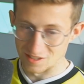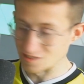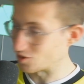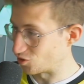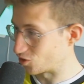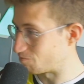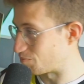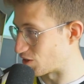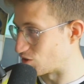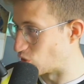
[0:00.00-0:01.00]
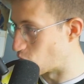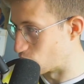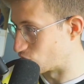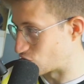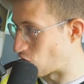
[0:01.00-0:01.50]
This could just be a
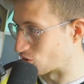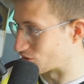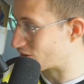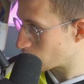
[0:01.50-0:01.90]
normal song.